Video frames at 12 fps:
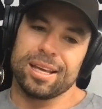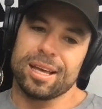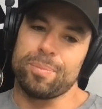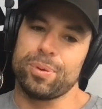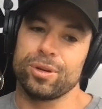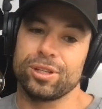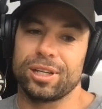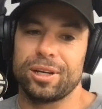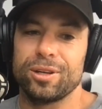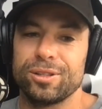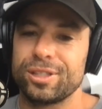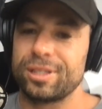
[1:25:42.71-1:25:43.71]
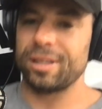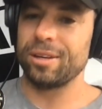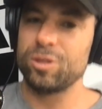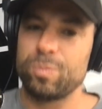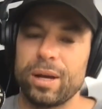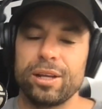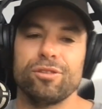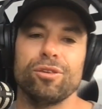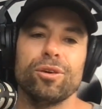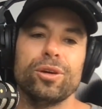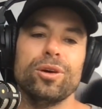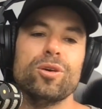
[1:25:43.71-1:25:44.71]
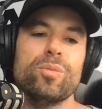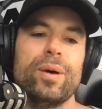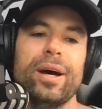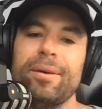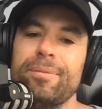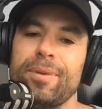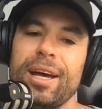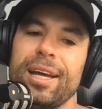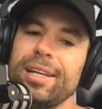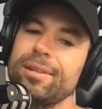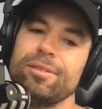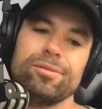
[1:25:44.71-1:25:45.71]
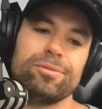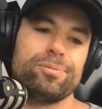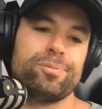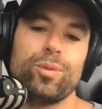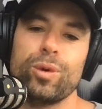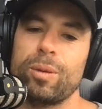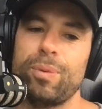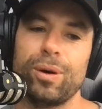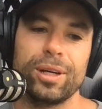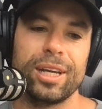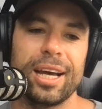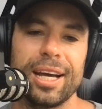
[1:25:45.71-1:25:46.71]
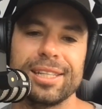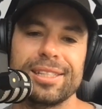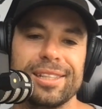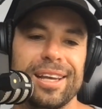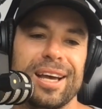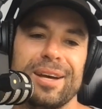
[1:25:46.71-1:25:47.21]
a person who's been through it all. But mate, what a podcast.